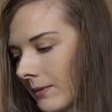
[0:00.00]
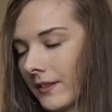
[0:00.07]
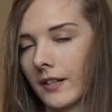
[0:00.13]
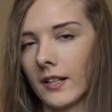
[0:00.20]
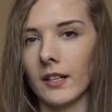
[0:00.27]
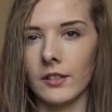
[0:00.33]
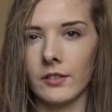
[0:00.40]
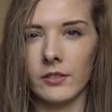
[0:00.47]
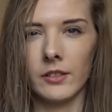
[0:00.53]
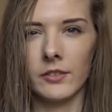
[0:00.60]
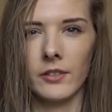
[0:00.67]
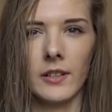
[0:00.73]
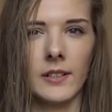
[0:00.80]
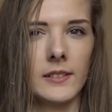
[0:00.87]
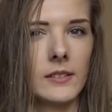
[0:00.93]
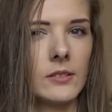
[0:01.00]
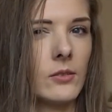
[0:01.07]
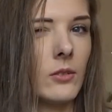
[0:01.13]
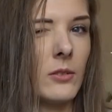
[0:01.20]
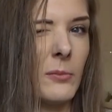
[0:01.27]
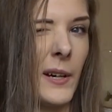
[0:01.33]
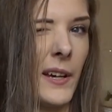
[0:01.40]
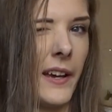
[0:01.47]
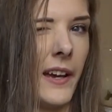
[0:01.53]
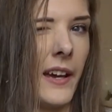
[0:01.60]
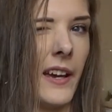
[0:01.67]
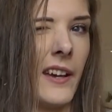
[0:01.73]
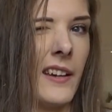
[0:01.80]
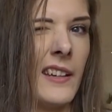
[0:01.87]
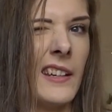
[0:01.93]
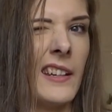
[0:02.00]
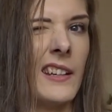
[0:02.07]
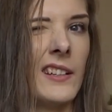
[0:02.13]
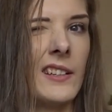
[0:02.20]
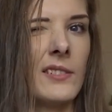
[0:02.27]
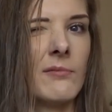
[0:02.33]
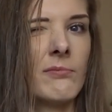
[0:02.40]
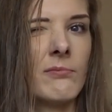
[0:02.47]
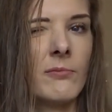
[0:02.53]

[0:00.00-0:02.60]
and that literally dries all my hair in